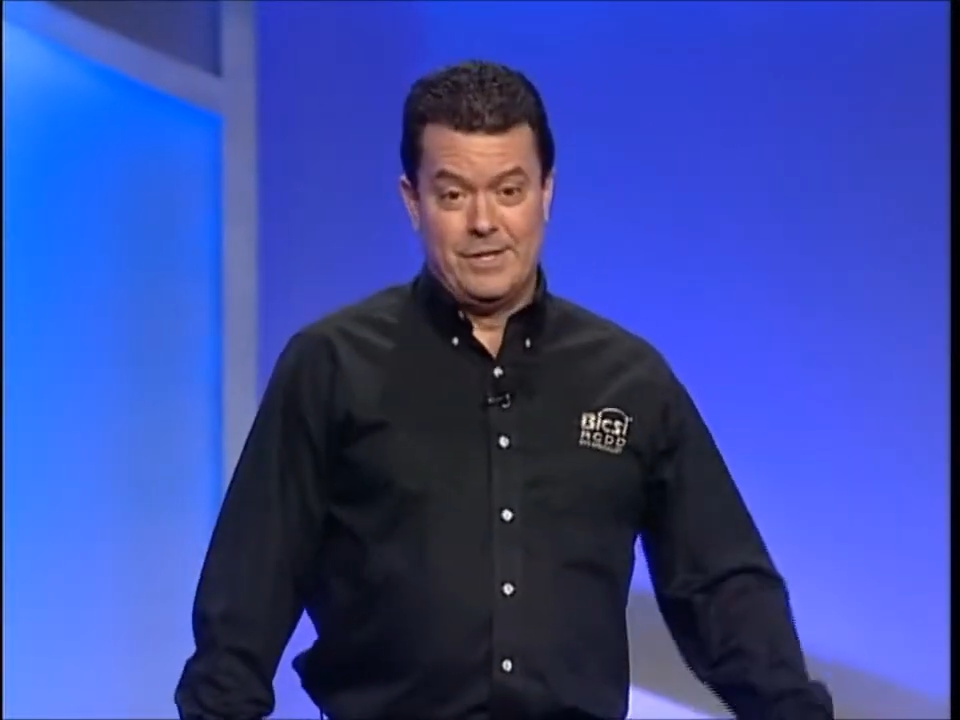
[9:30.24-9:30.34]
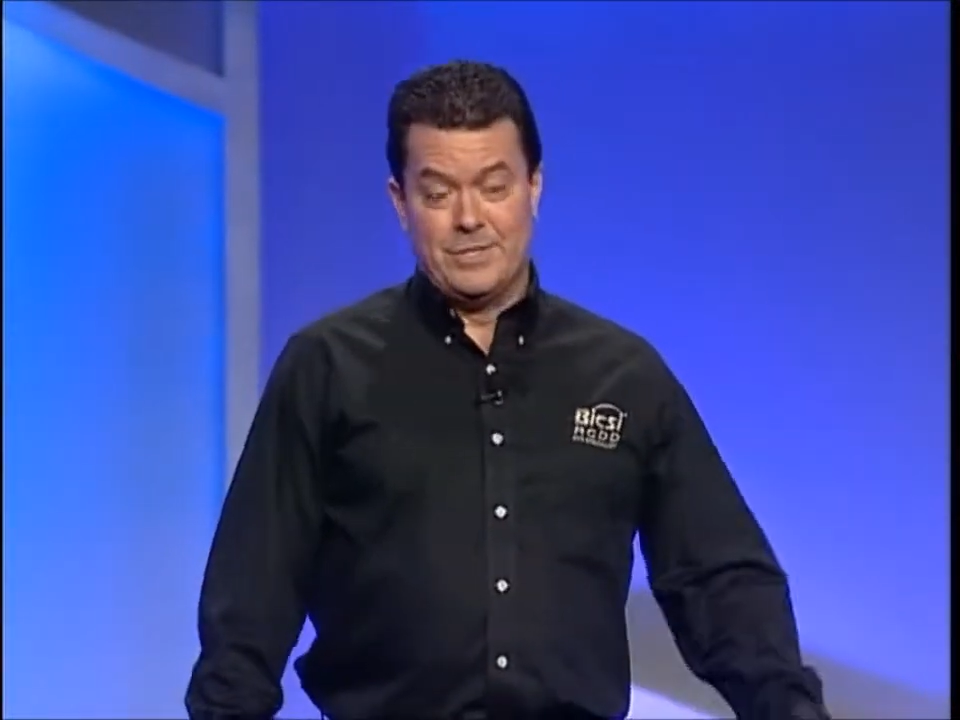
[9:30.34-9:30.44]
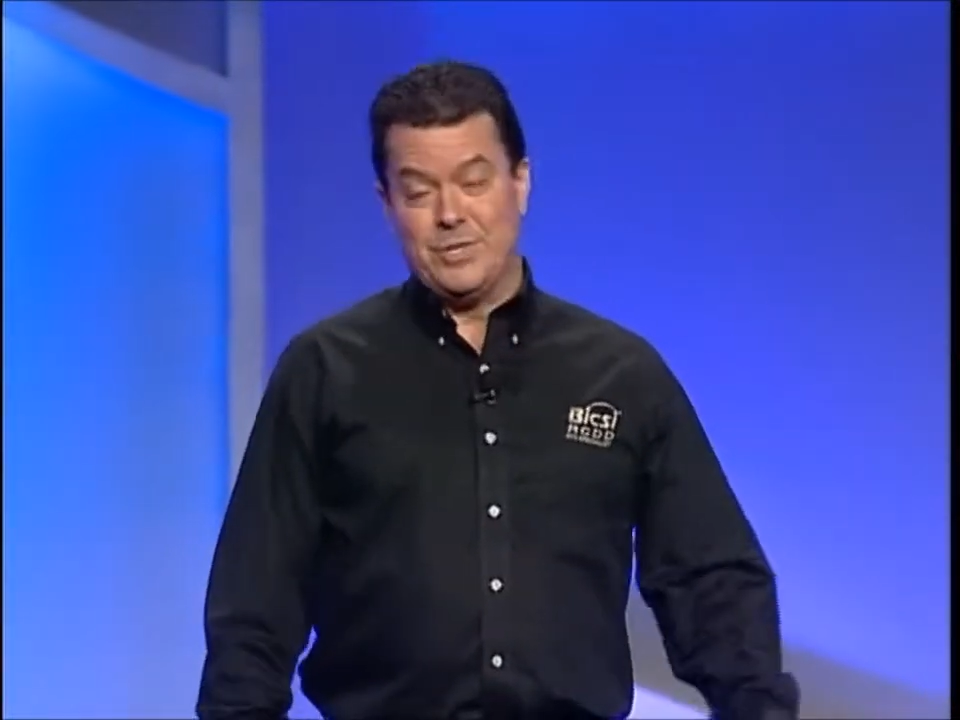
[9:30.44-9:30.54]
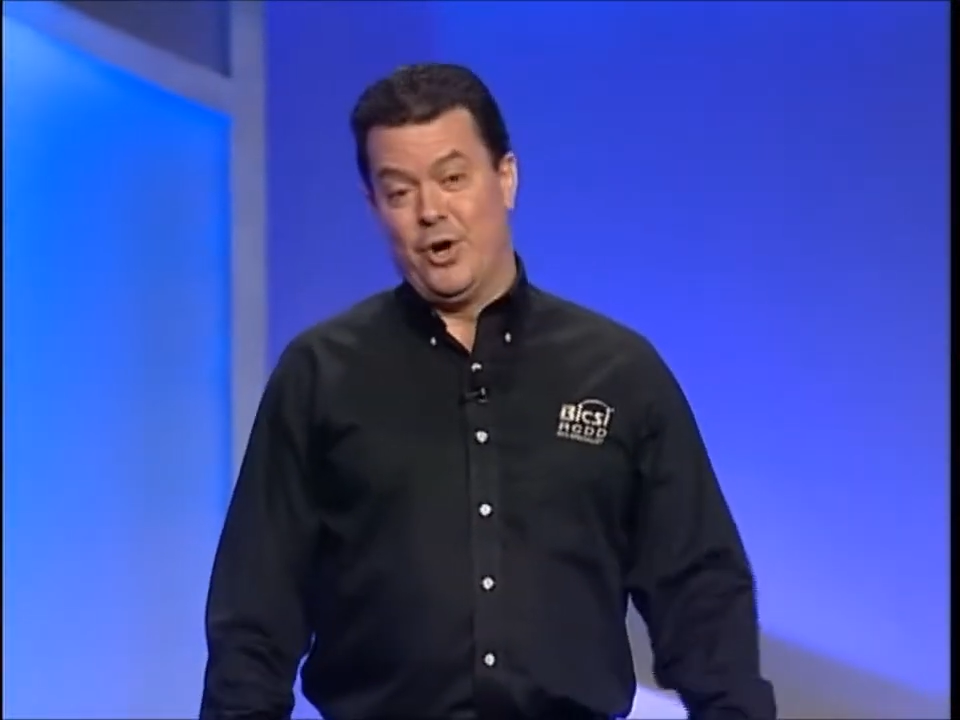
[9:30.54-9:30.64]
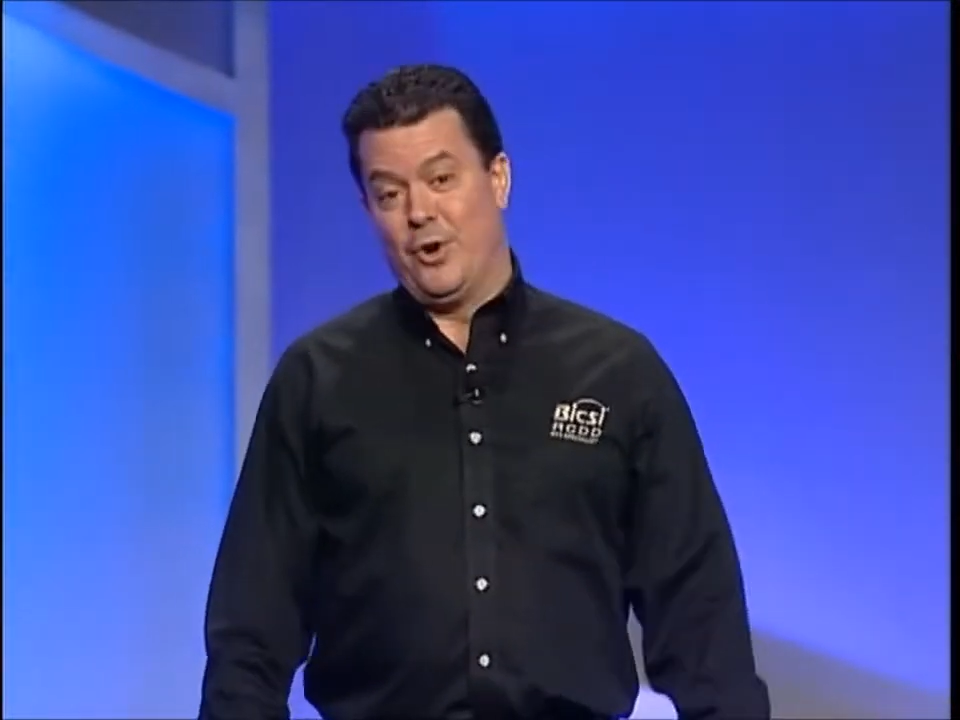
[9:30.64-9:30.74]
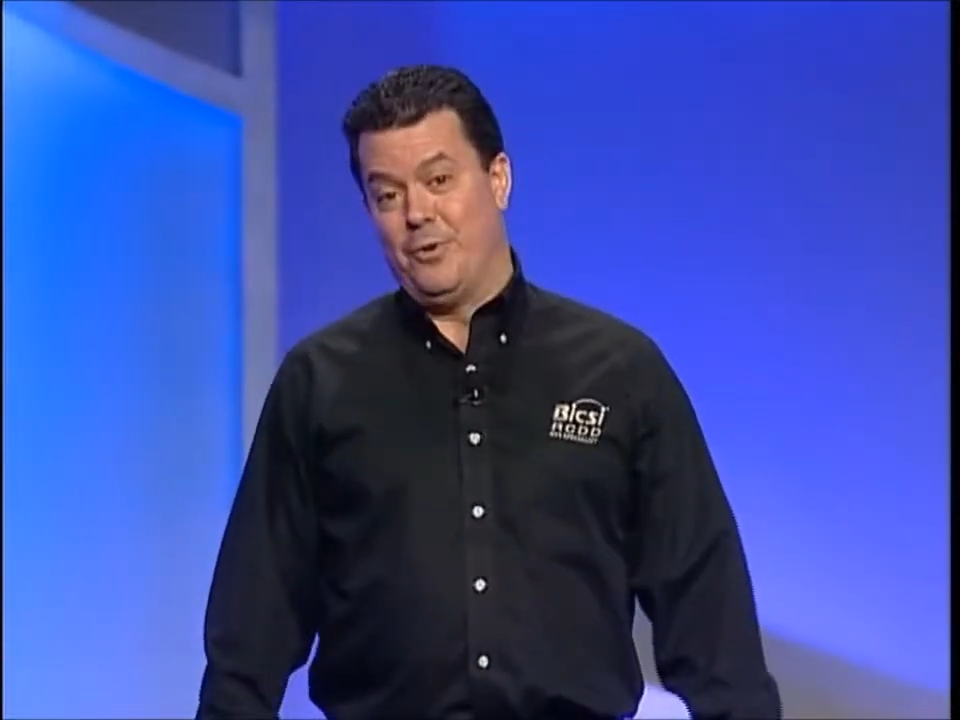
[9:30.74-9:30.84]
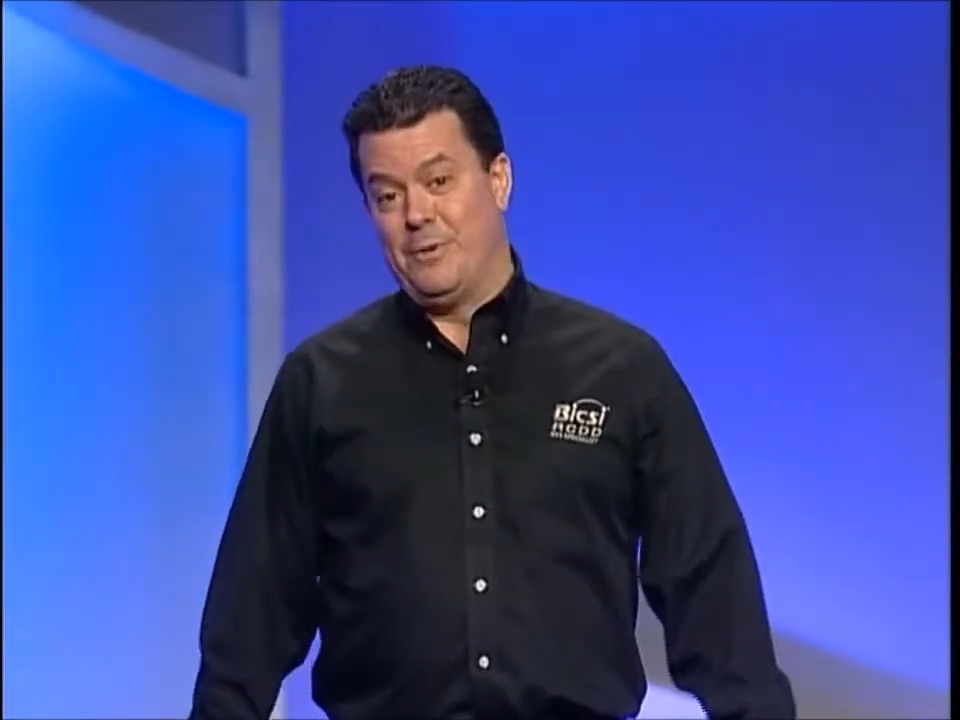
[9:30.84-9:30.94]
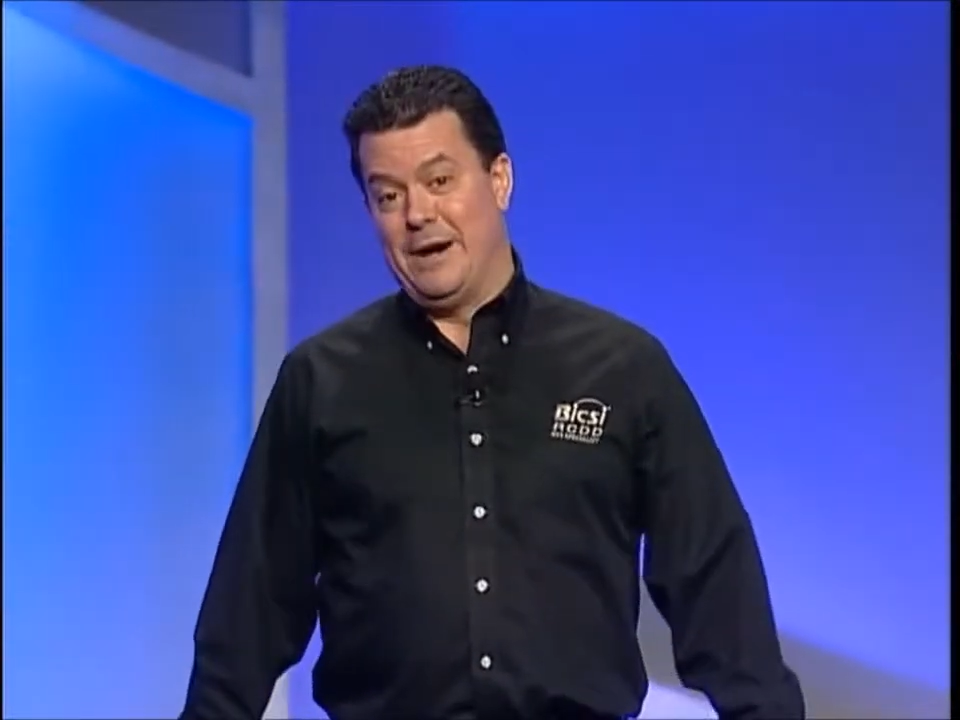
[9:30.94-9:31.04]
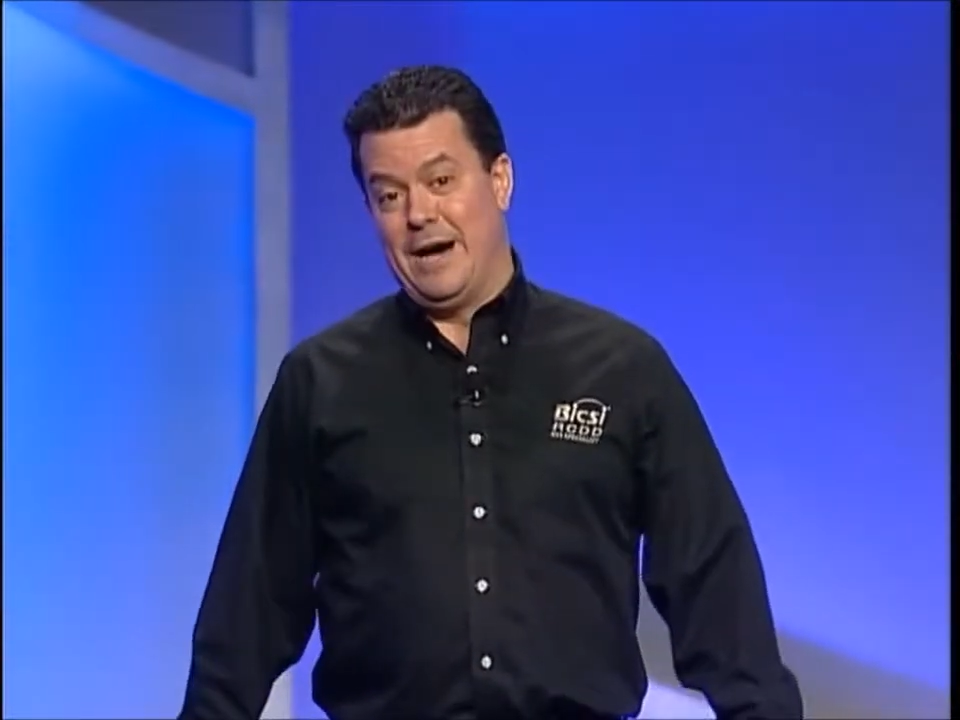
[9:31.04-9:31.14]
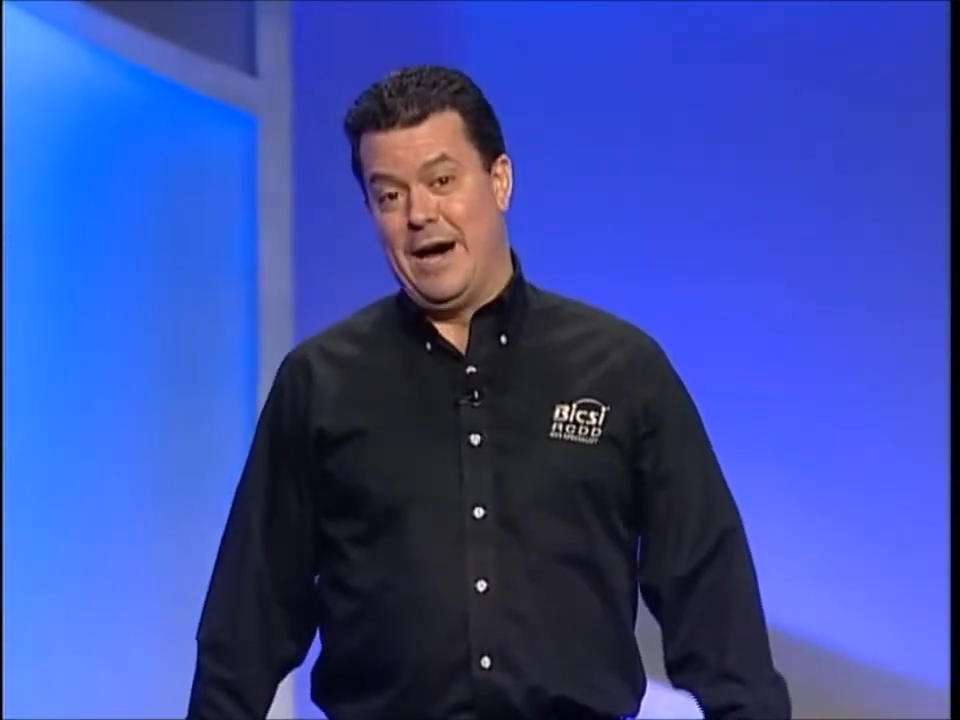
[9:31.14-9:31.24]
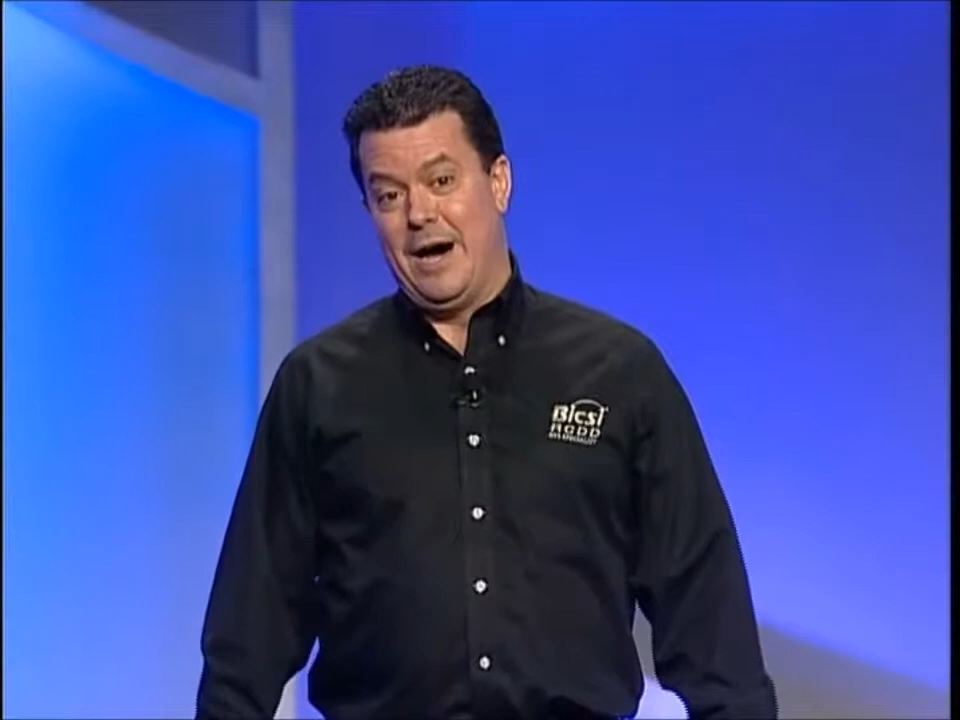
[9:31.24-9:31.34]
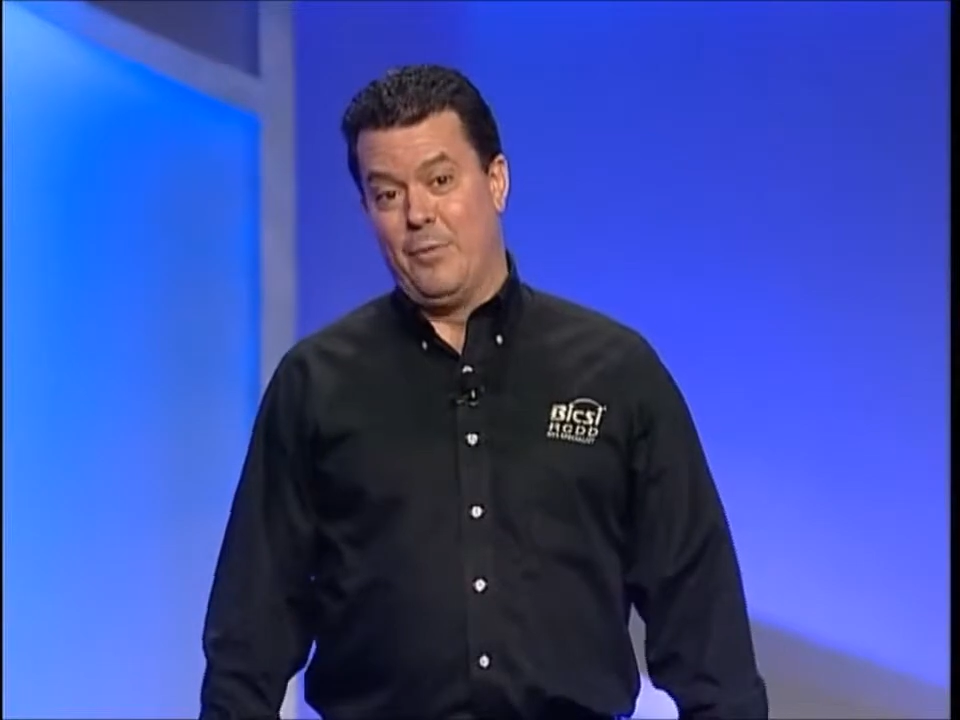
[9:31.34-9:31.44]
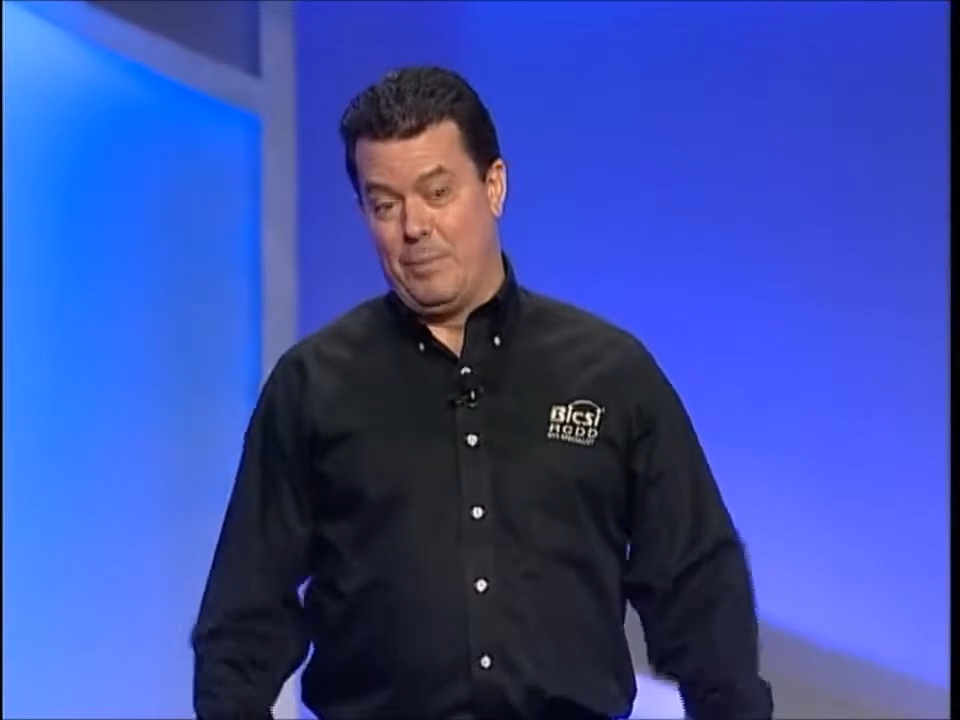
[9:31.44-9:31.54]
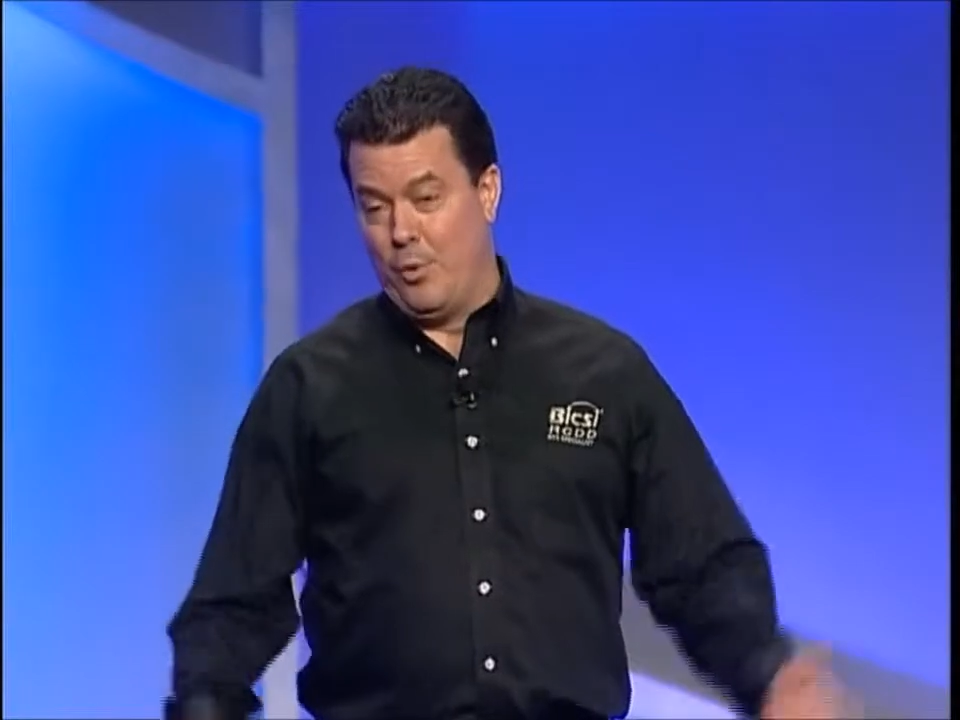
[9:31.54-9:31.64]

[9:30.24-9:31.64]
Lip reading: So we